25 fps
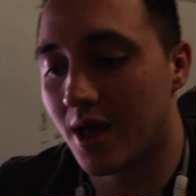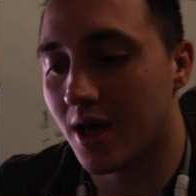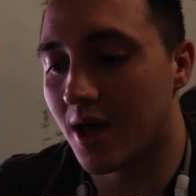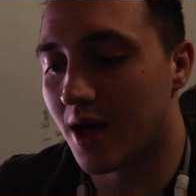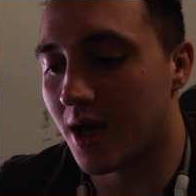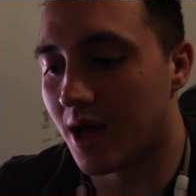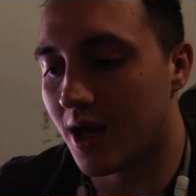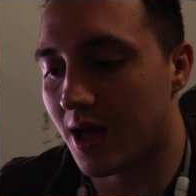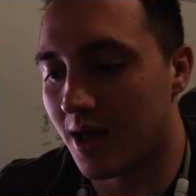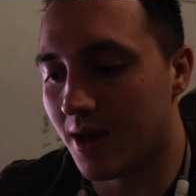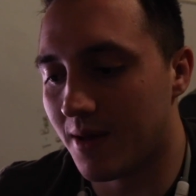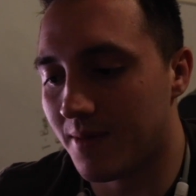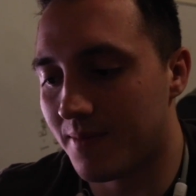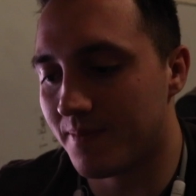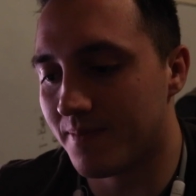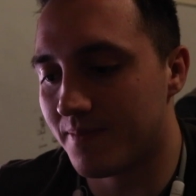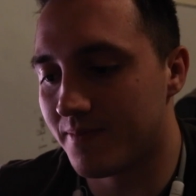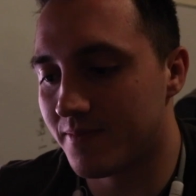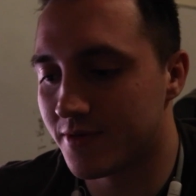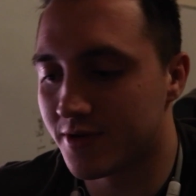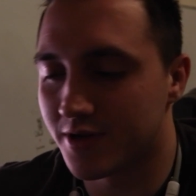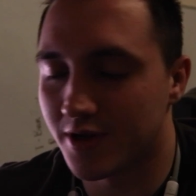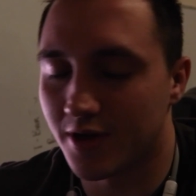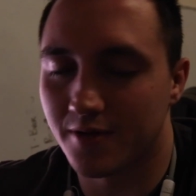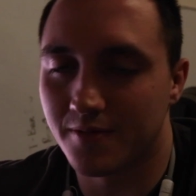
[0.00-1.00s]
Um,
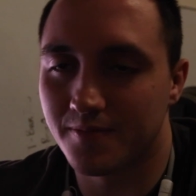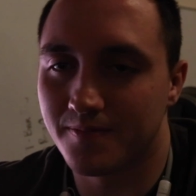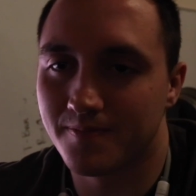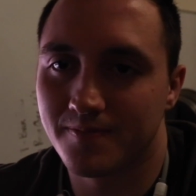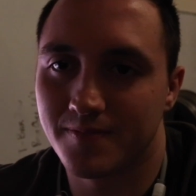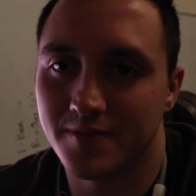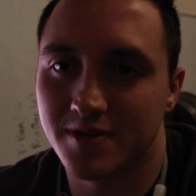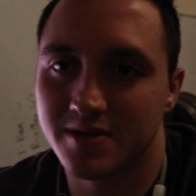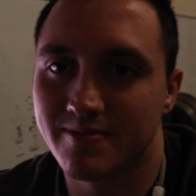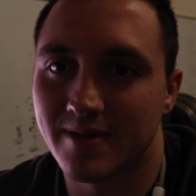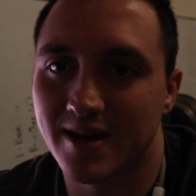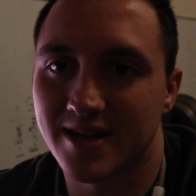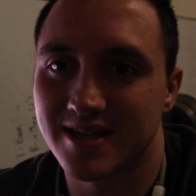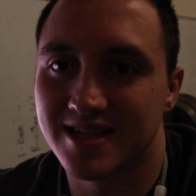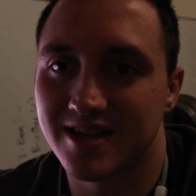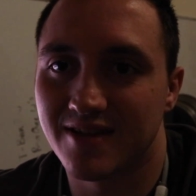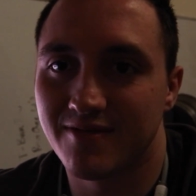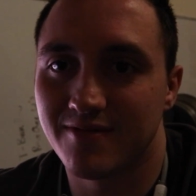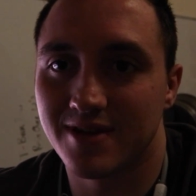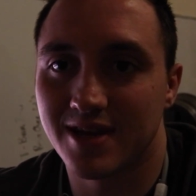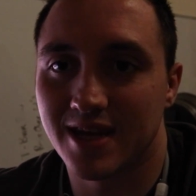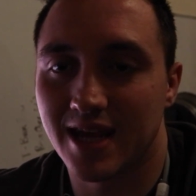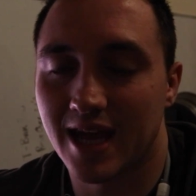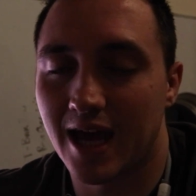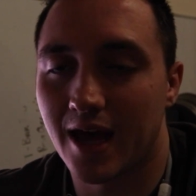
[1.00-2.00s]
so it's about
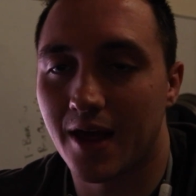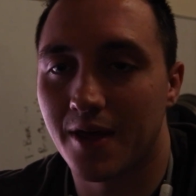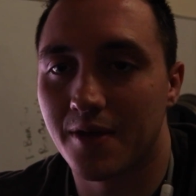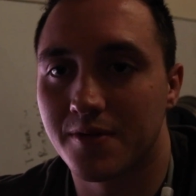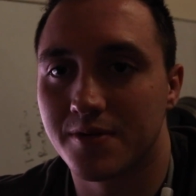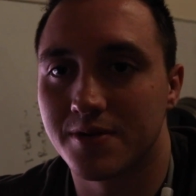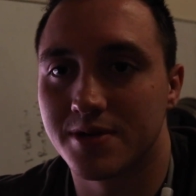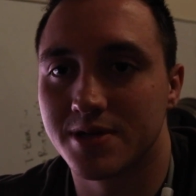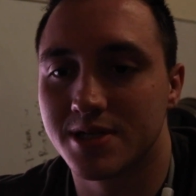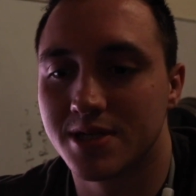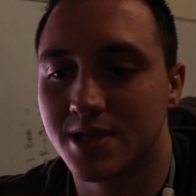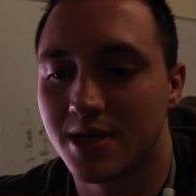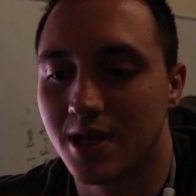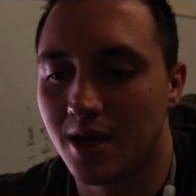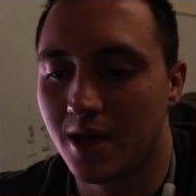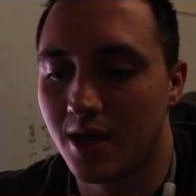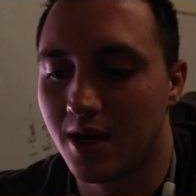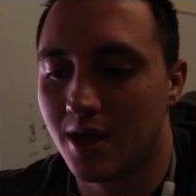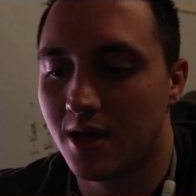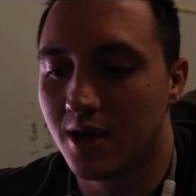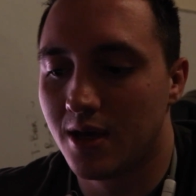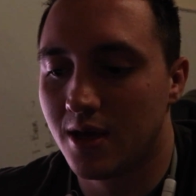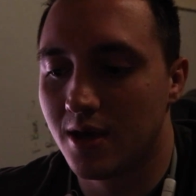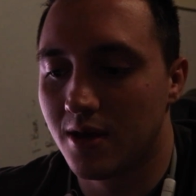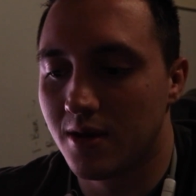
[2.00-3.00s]
70 calories
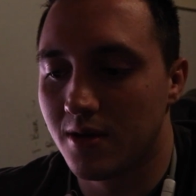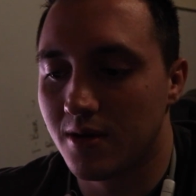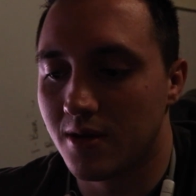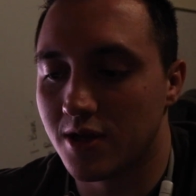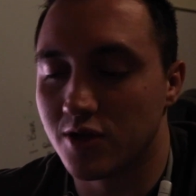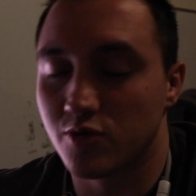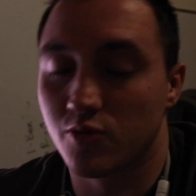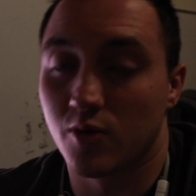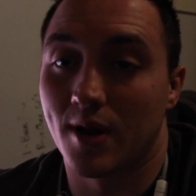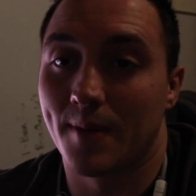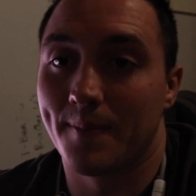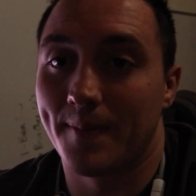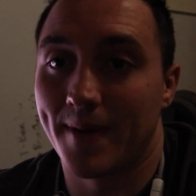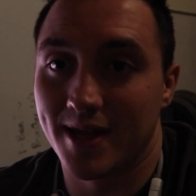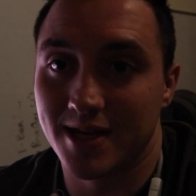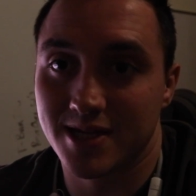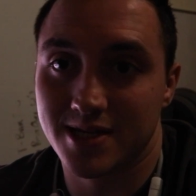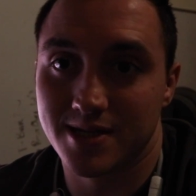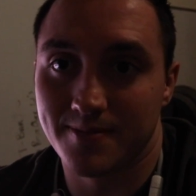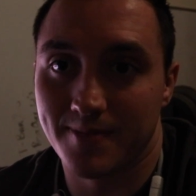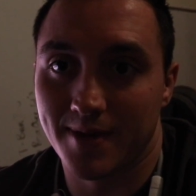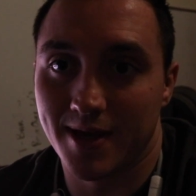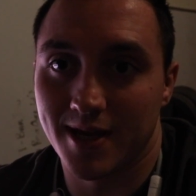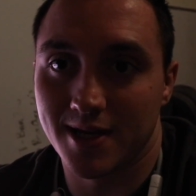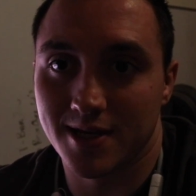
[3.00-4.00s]
is what I'm
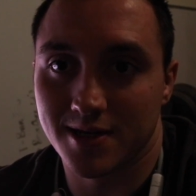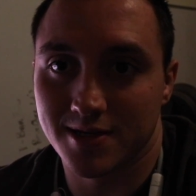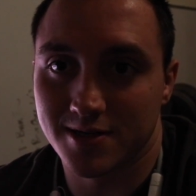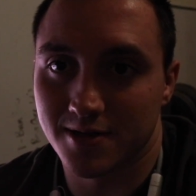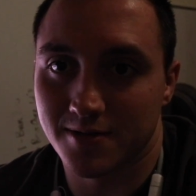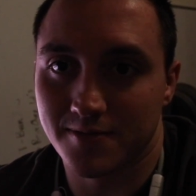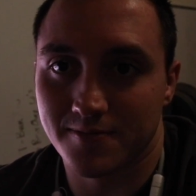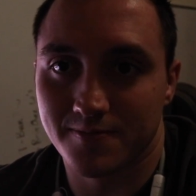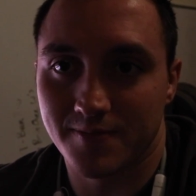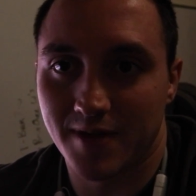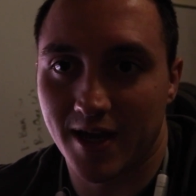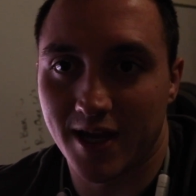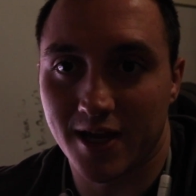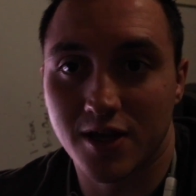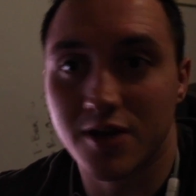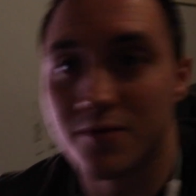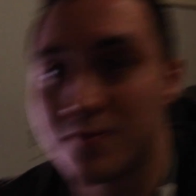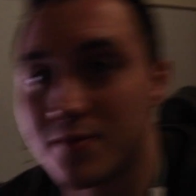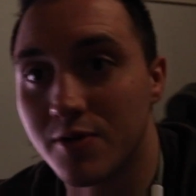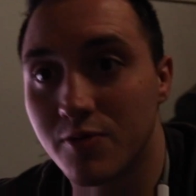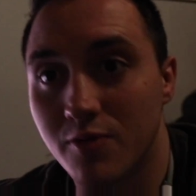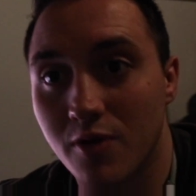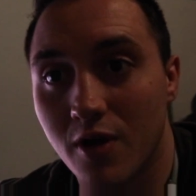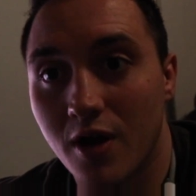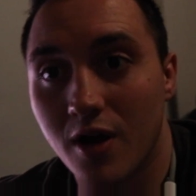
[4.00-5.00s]
estimating. So I could
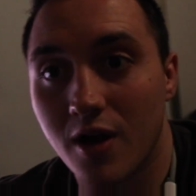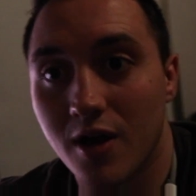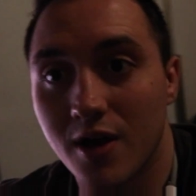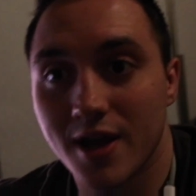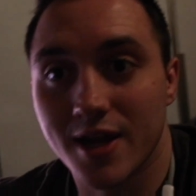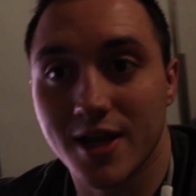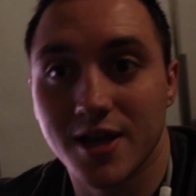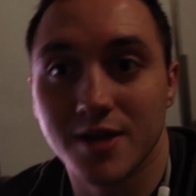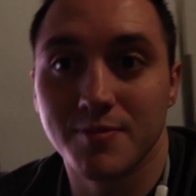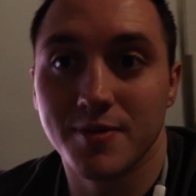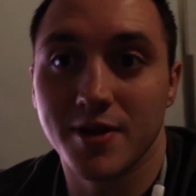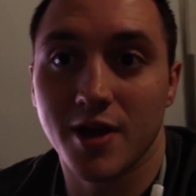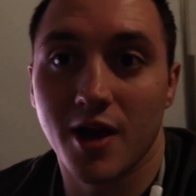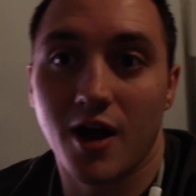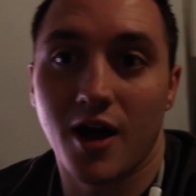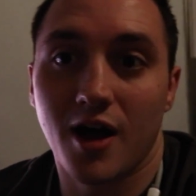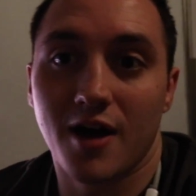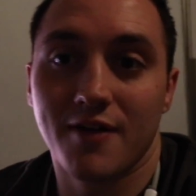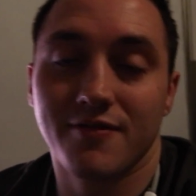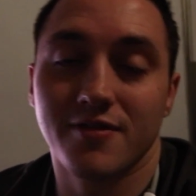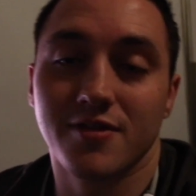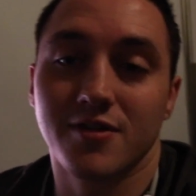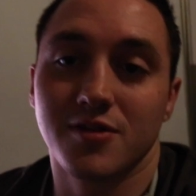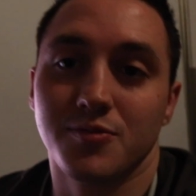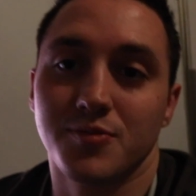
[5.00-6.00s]
be wrong, I could be
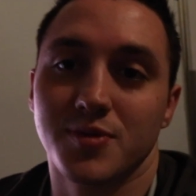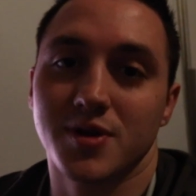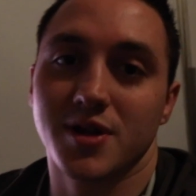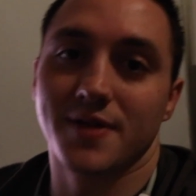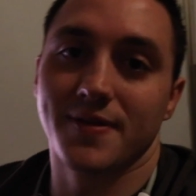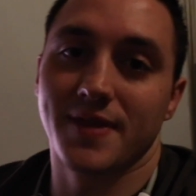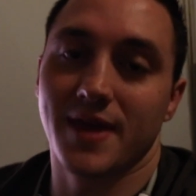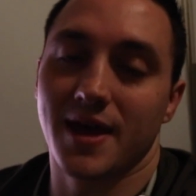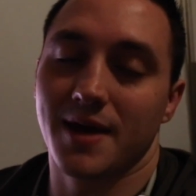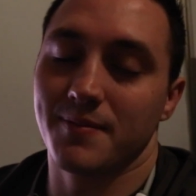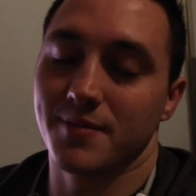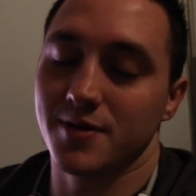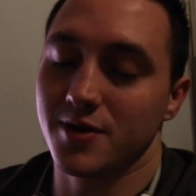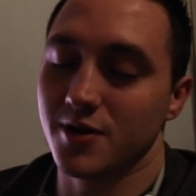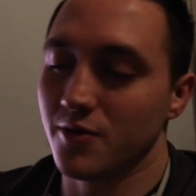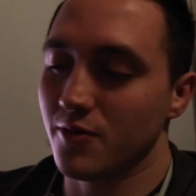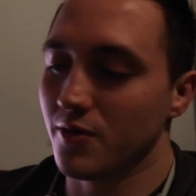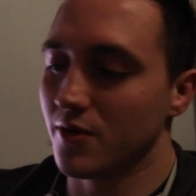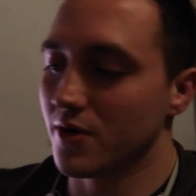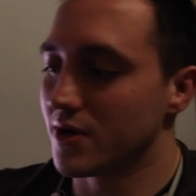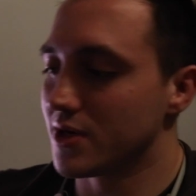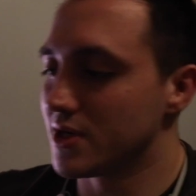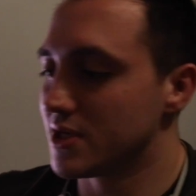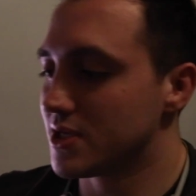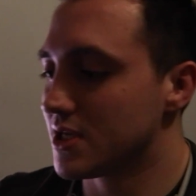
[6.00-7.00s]
off a little bit on that, but no
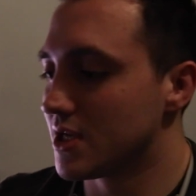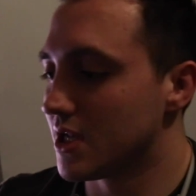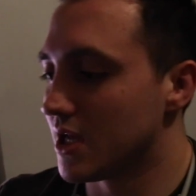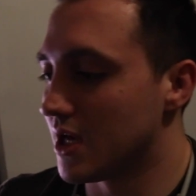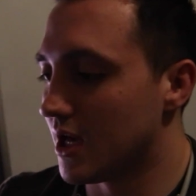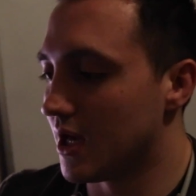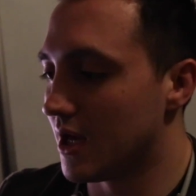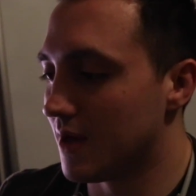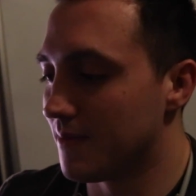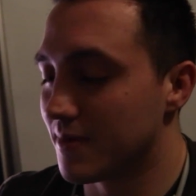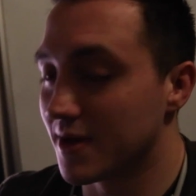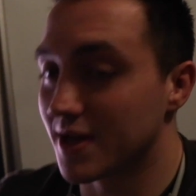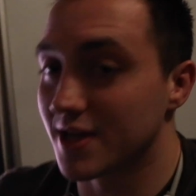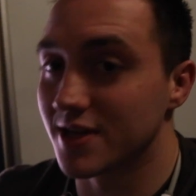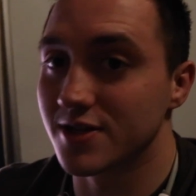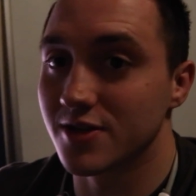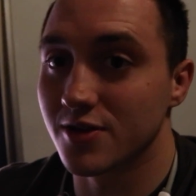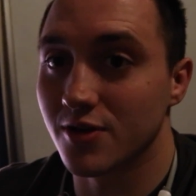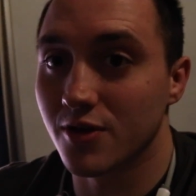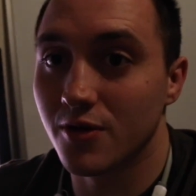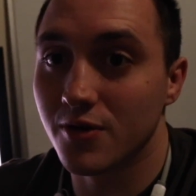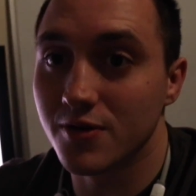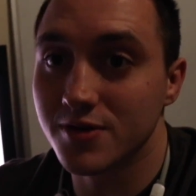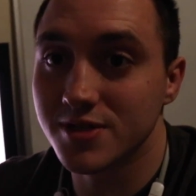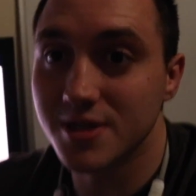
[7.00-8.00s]
worries uh, because the
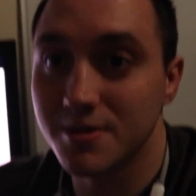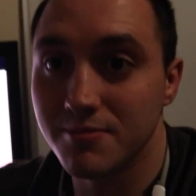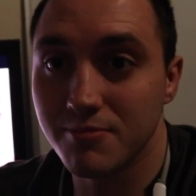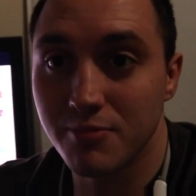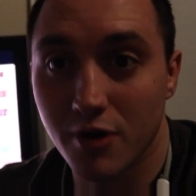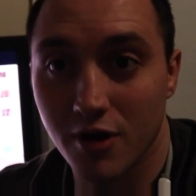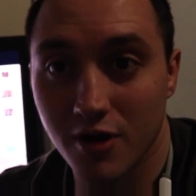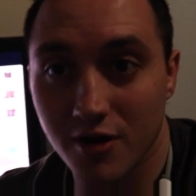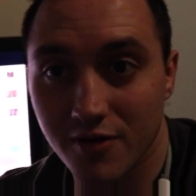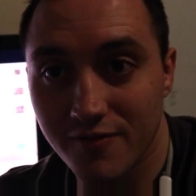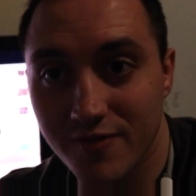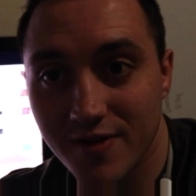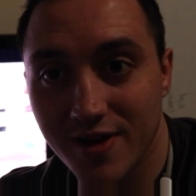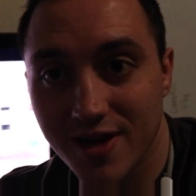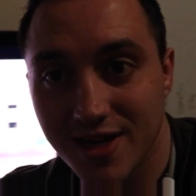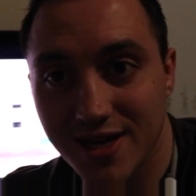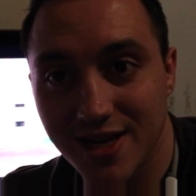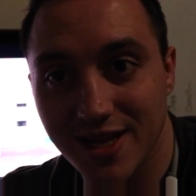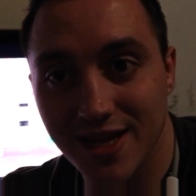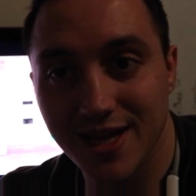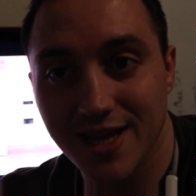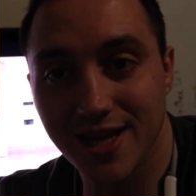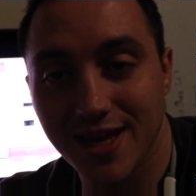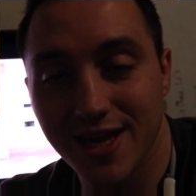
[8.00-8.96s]
goal isn't perfect.